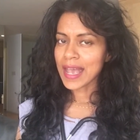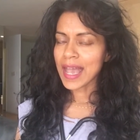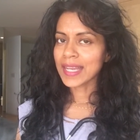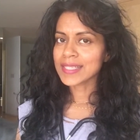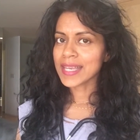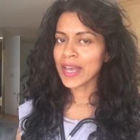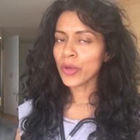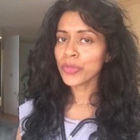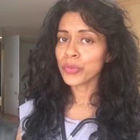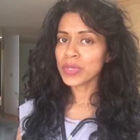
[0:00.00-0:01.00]
and it's a
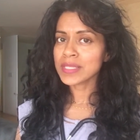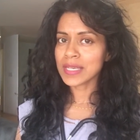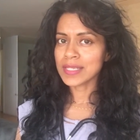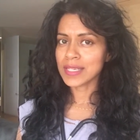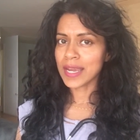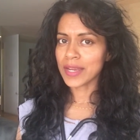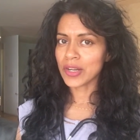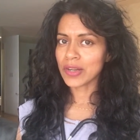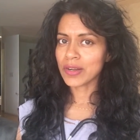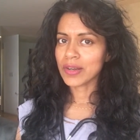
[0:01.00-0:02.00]
health risk
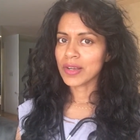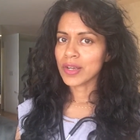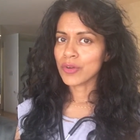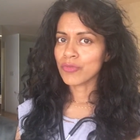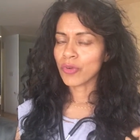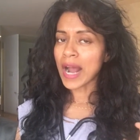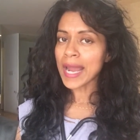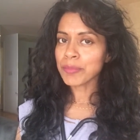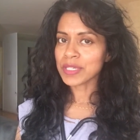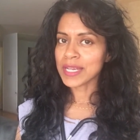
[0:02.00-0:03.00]
indicator for
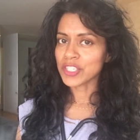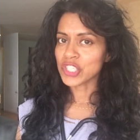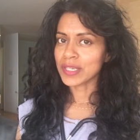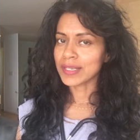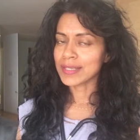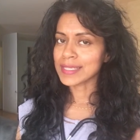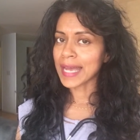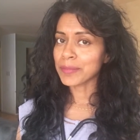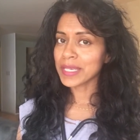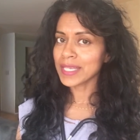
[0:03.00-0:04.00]
hypertension,
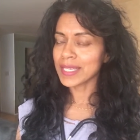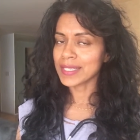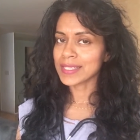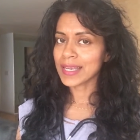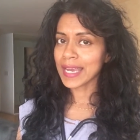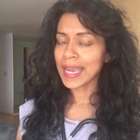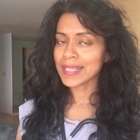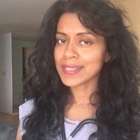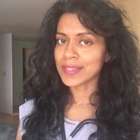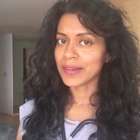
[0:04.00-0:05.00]
diabetes,
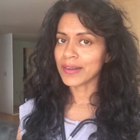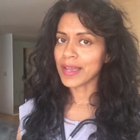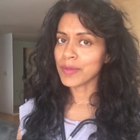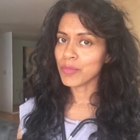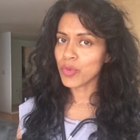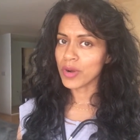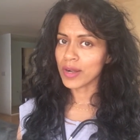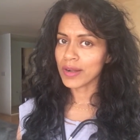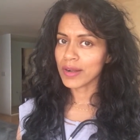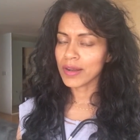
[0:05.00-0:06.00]
cancer, and more.
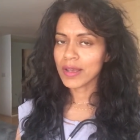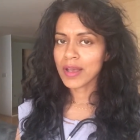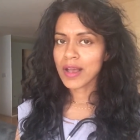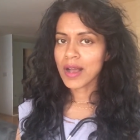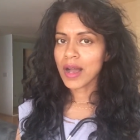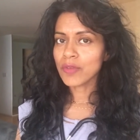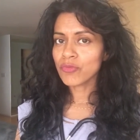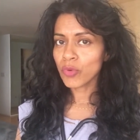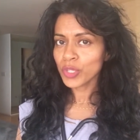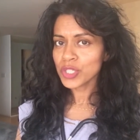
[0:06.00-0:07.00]

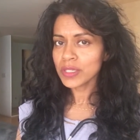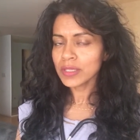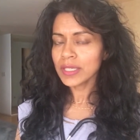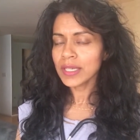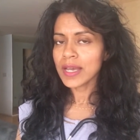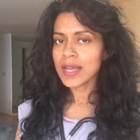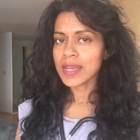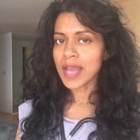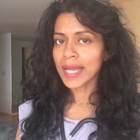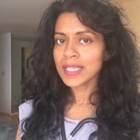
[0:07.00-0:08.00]
Unfortunately,
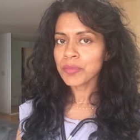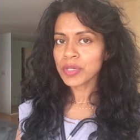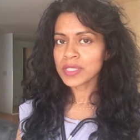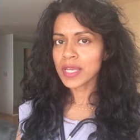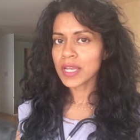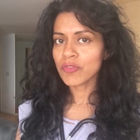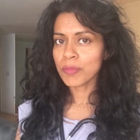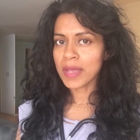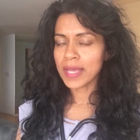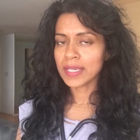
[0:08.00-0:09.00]
90%
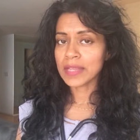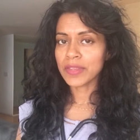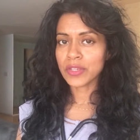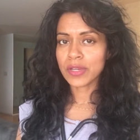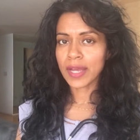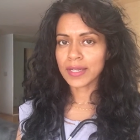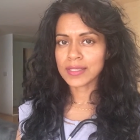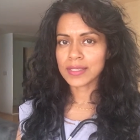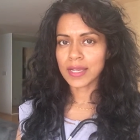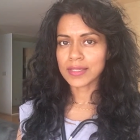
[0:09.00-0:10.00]
of men in the
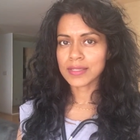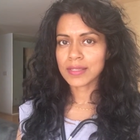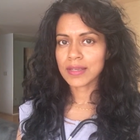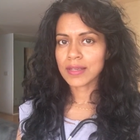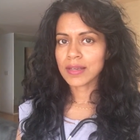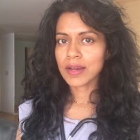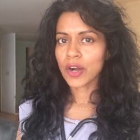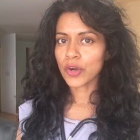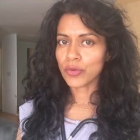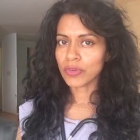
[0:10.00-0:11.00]
United States
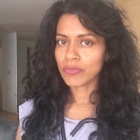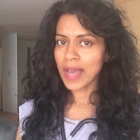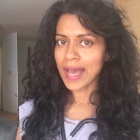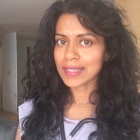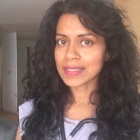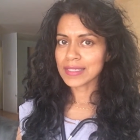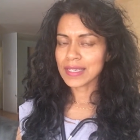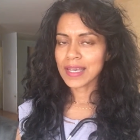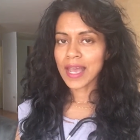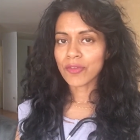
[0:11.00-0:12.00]
are overfat,
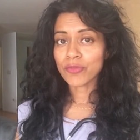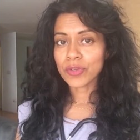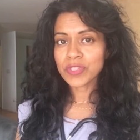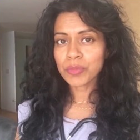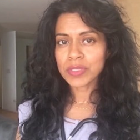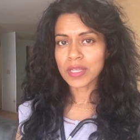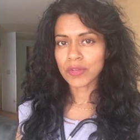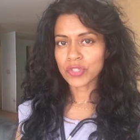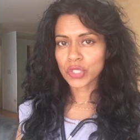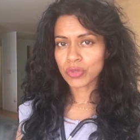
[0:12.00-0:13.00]
and 50%
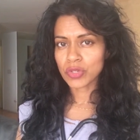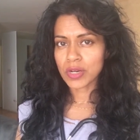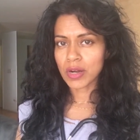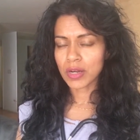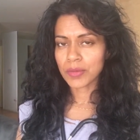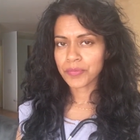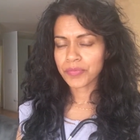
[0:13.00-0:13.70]
of children are.